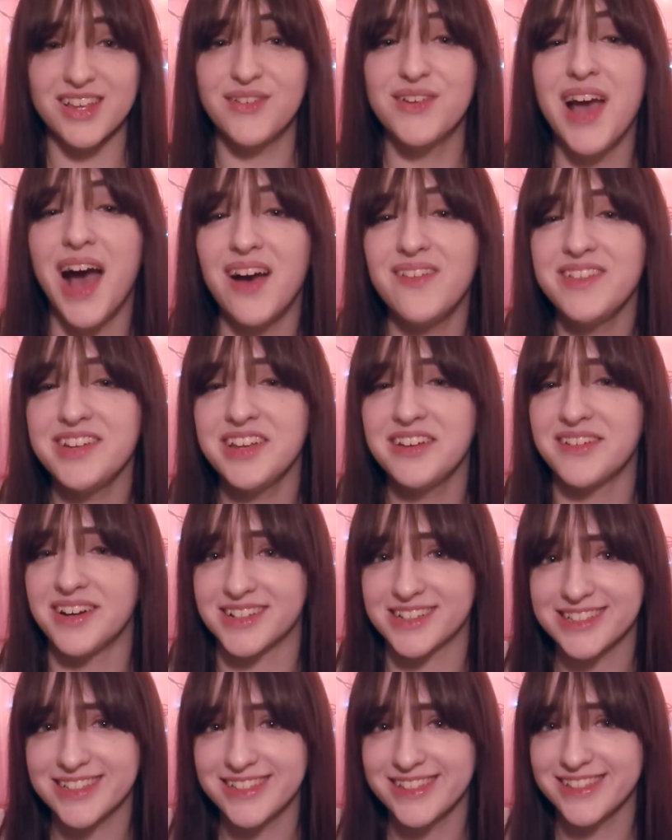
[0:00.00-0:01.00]
if you have any
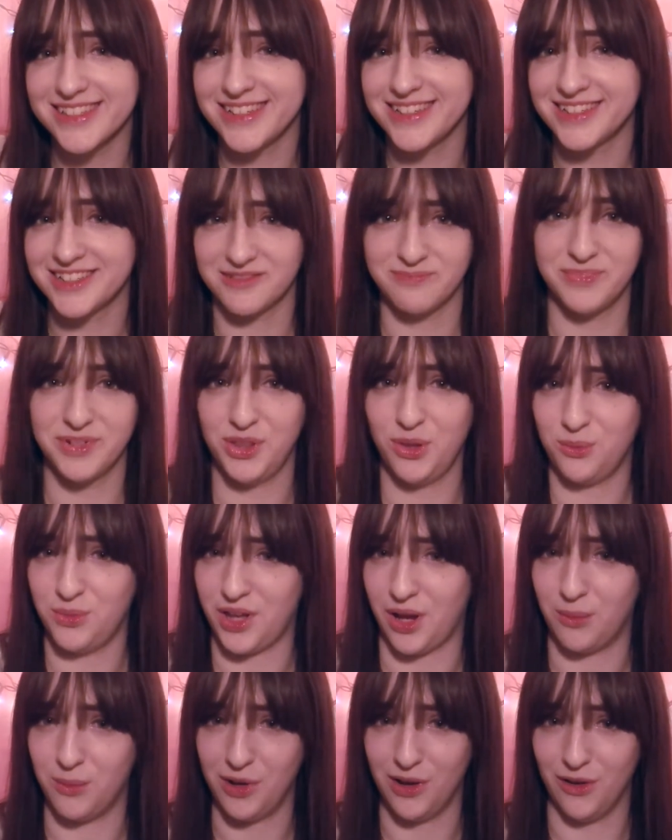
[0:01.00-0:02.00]
questions, you can just put them
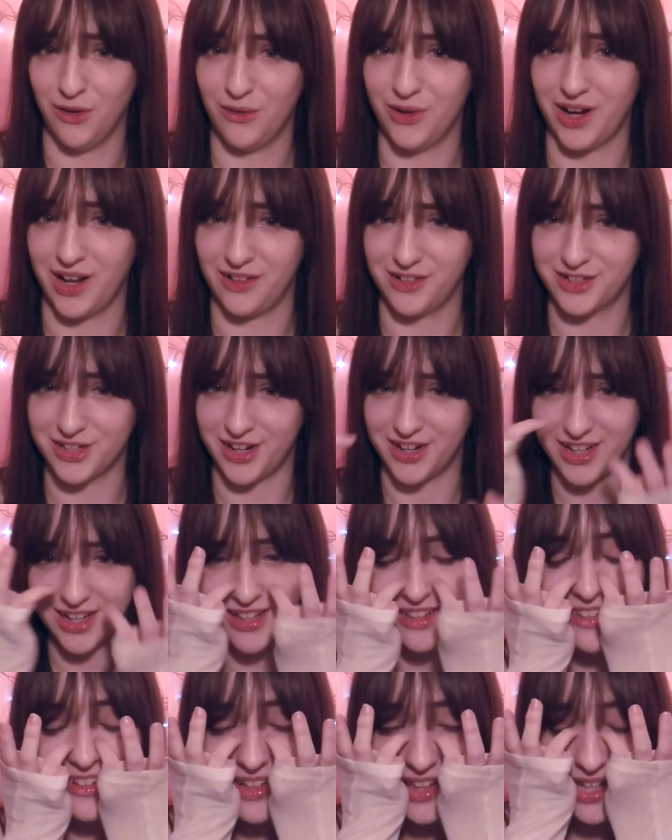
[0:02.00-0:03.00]
down below and I'll try to
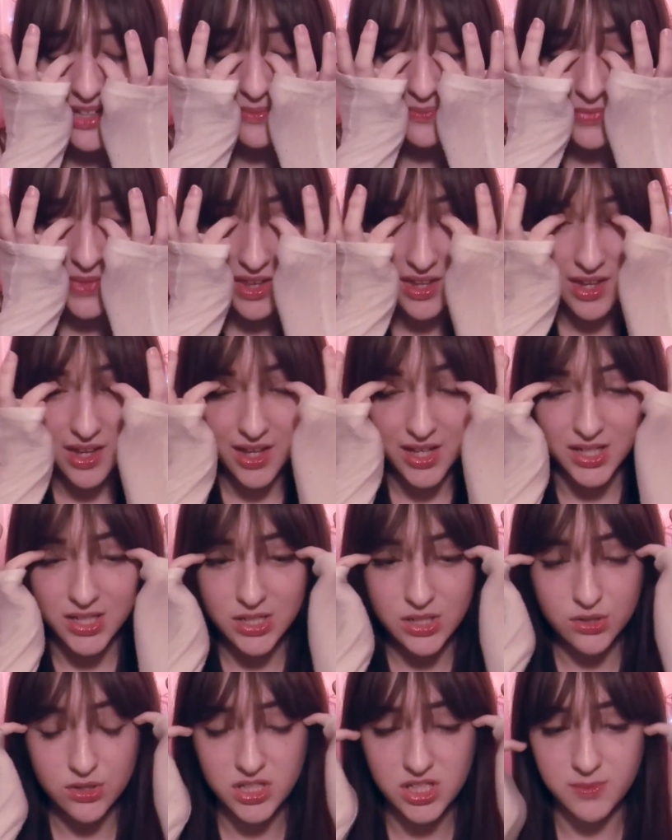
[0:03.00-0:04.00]
answer them
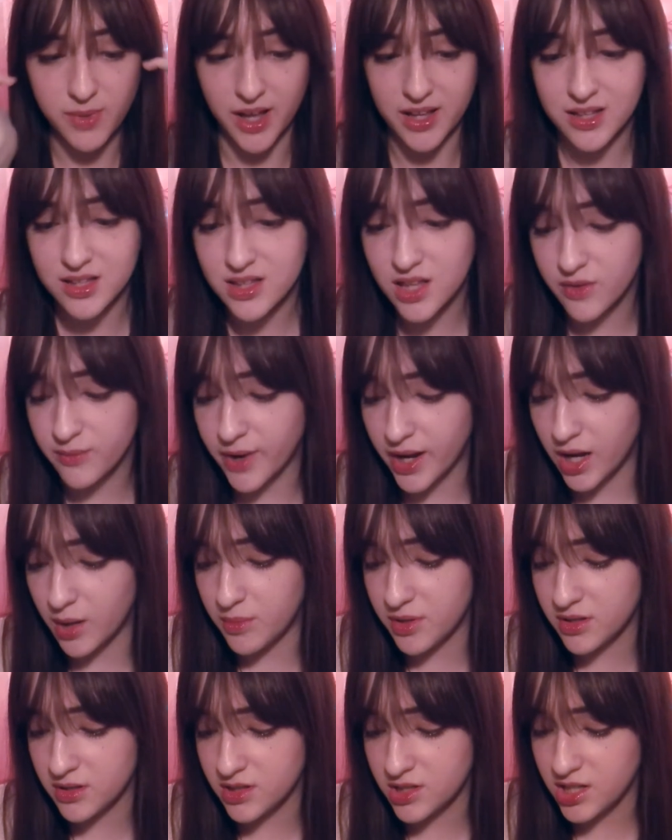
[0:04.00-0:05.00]
to the best of my
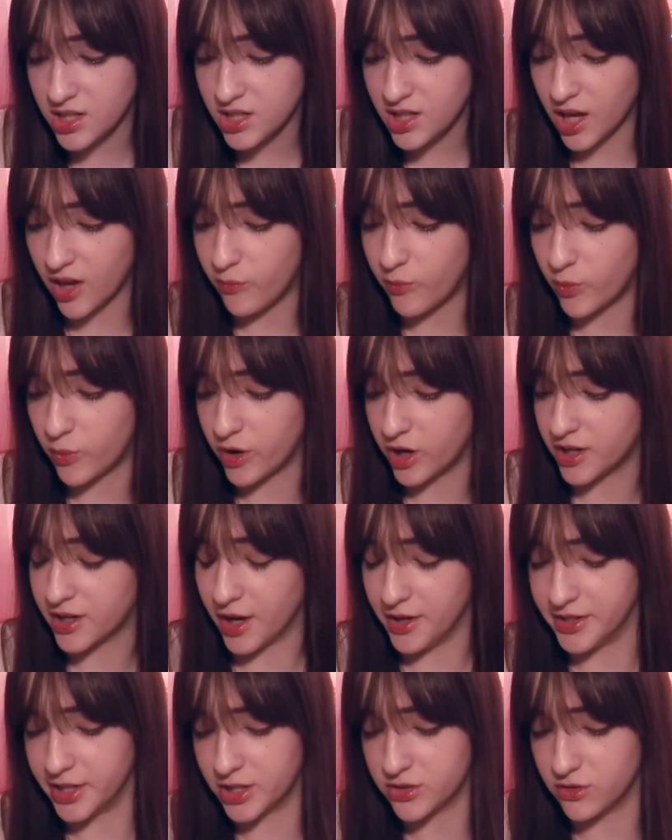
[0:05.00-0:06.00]
ability. I've been wearing
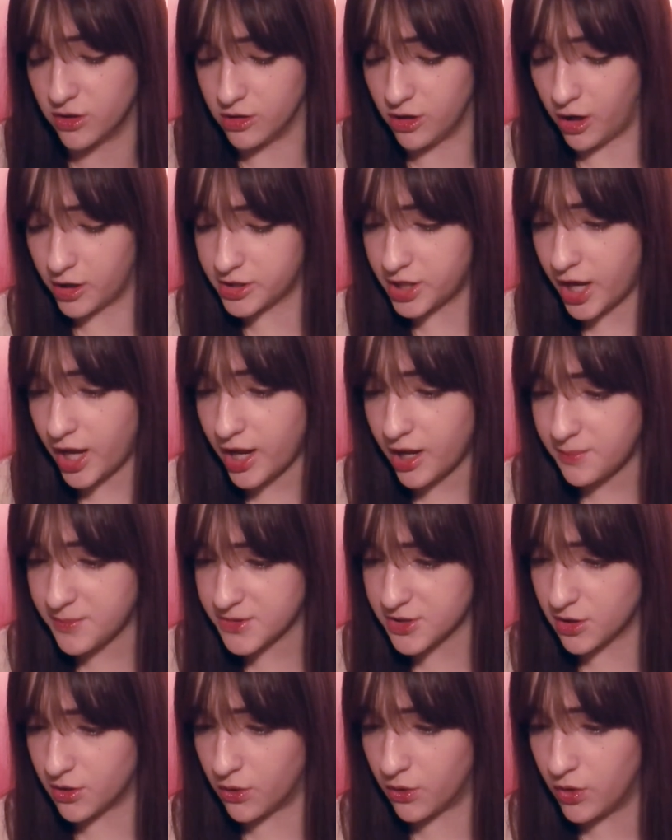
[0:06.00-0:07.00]
contacts for a long time,
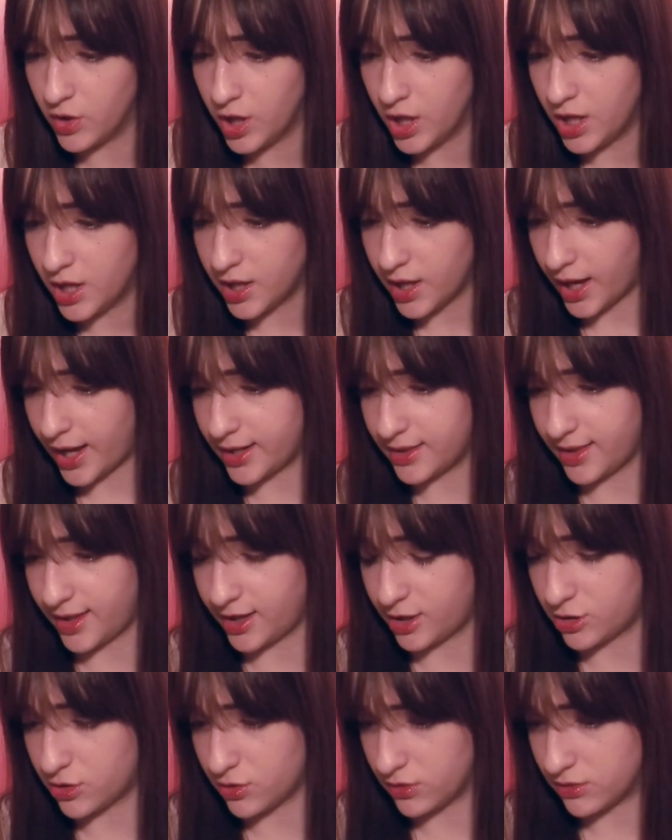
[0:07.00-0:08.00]
so I'd
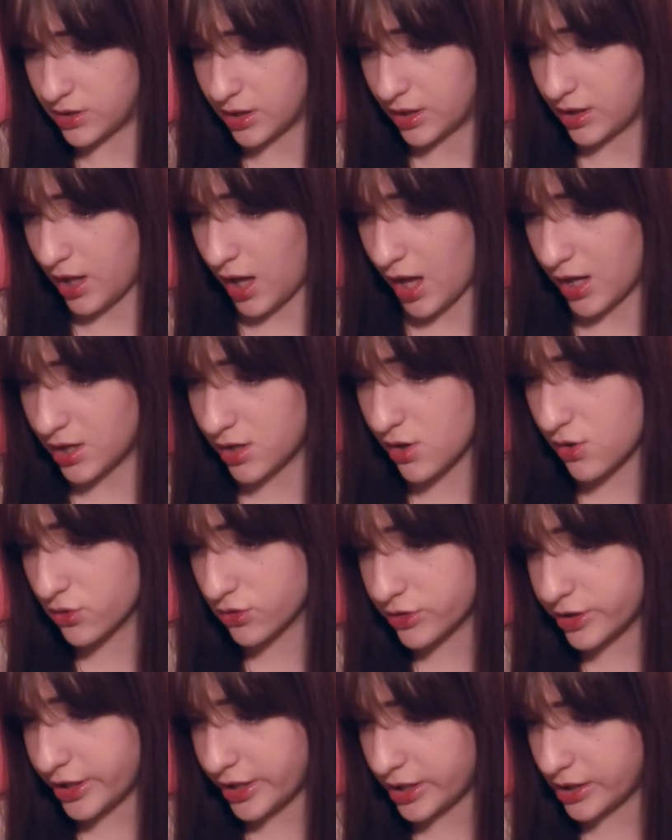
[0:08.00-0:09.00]
like to think I know
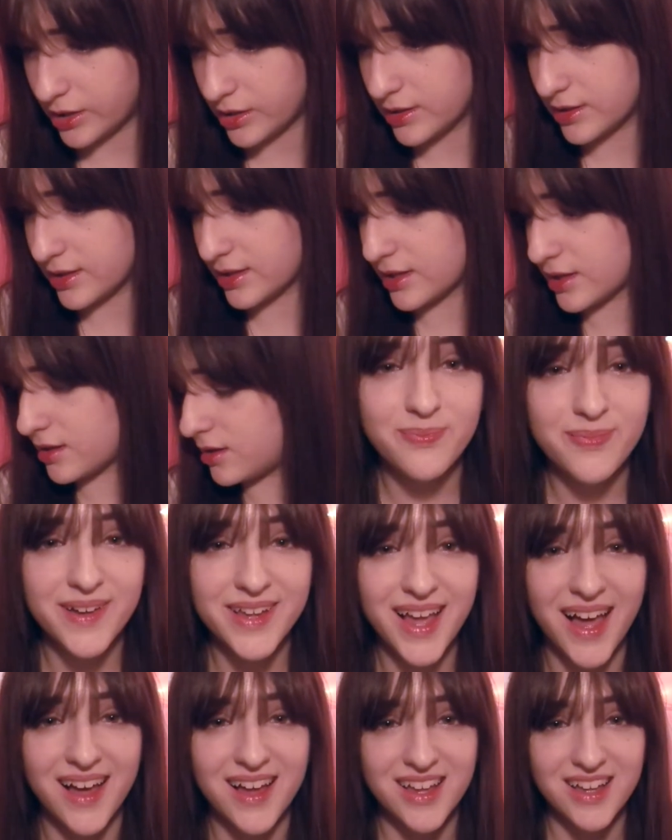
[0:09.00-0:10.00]
things. But
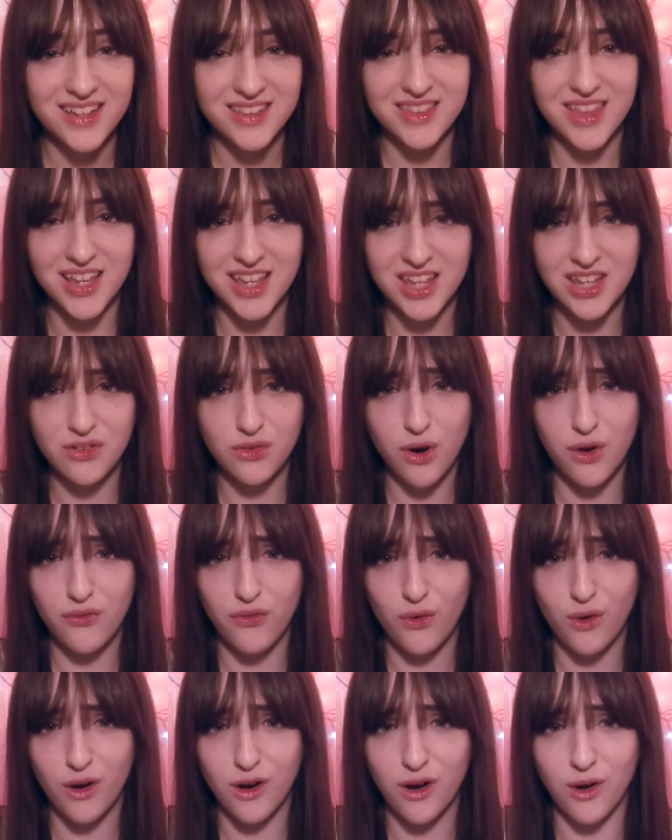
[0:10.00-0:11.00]
yeah, thank you
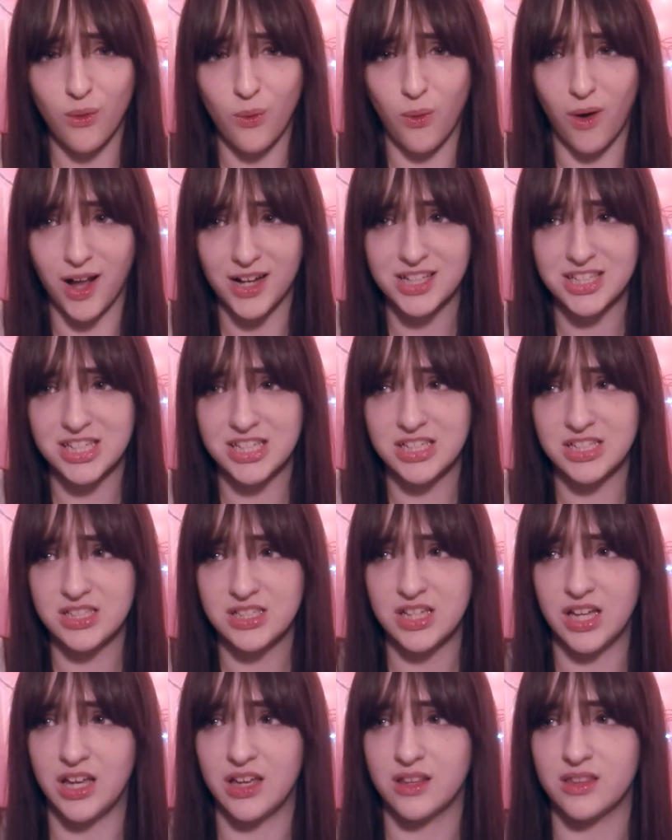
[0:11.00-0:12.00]
for
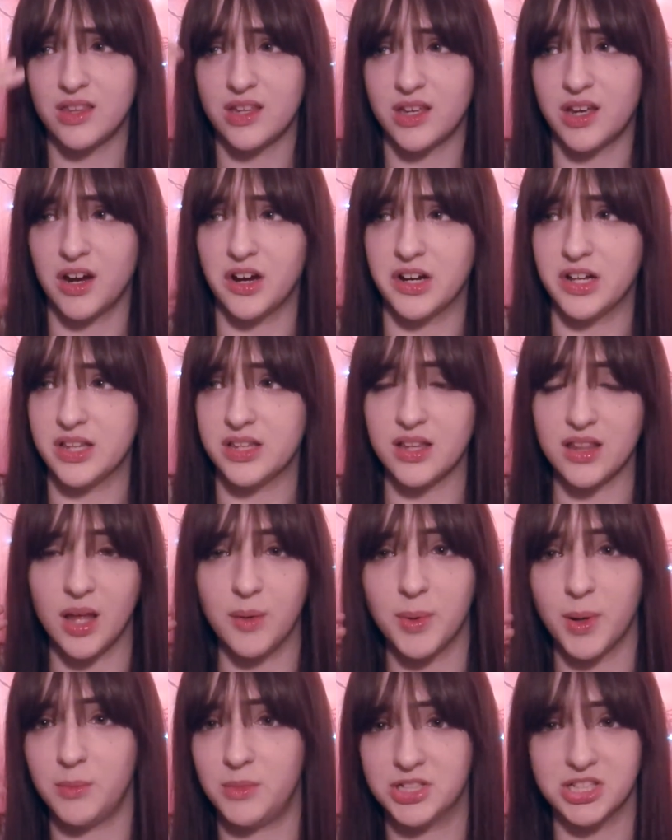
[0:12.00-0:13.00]
watching. I think I already said
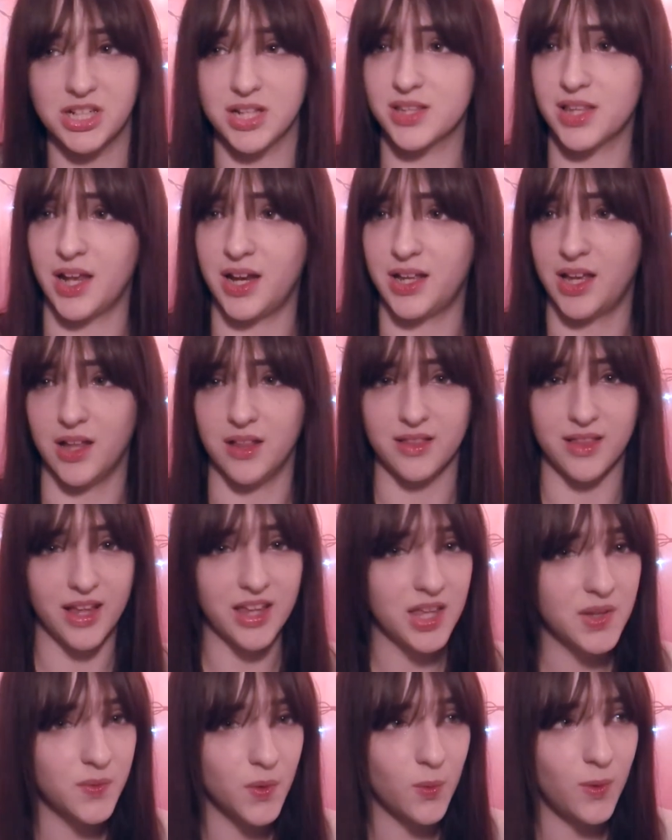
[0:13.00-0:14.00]
that, but I'm just gonna say it again.
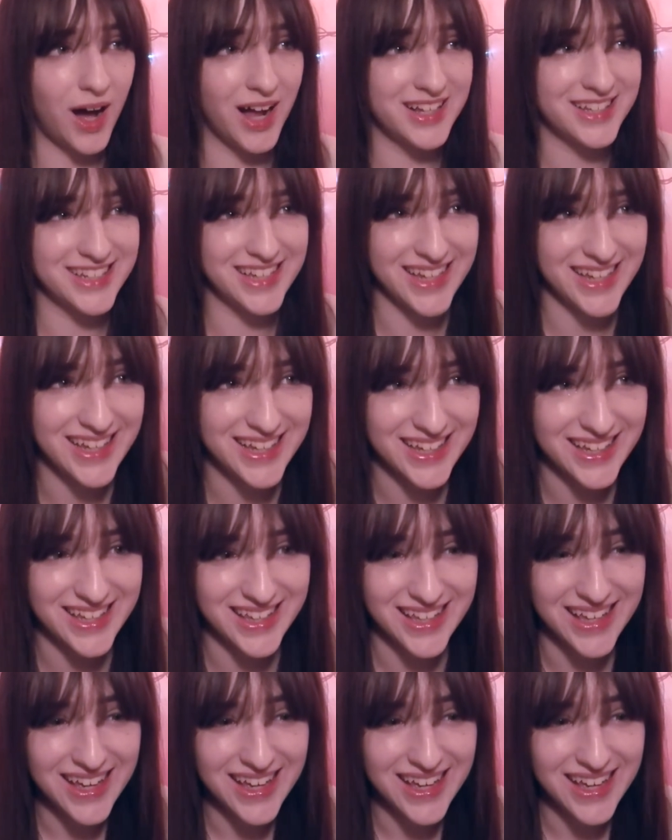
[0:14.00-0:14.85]
Thank you for watching.